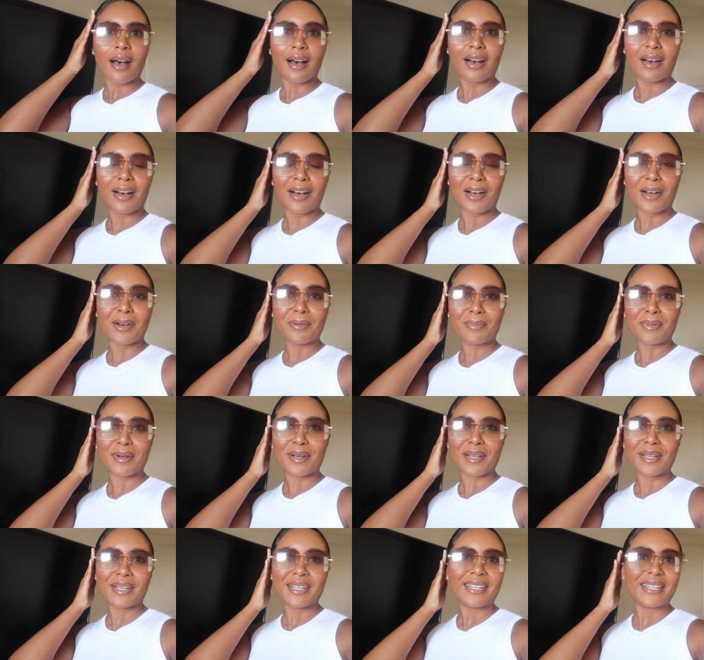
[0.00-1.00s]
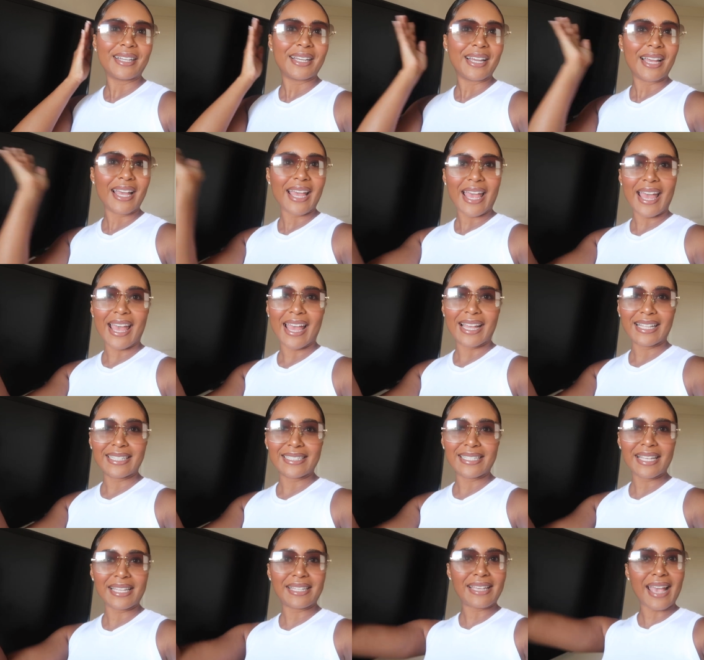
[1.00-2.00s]
Um,
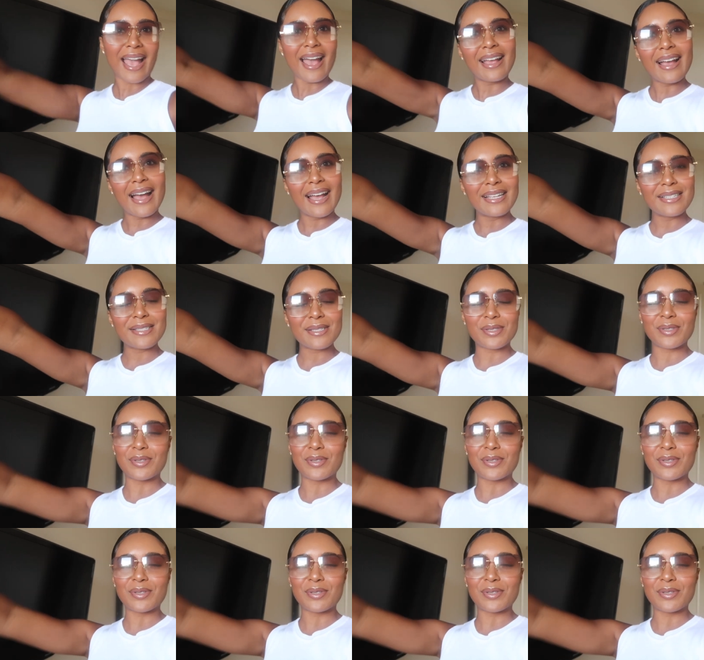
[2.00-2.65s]
and yeah guys,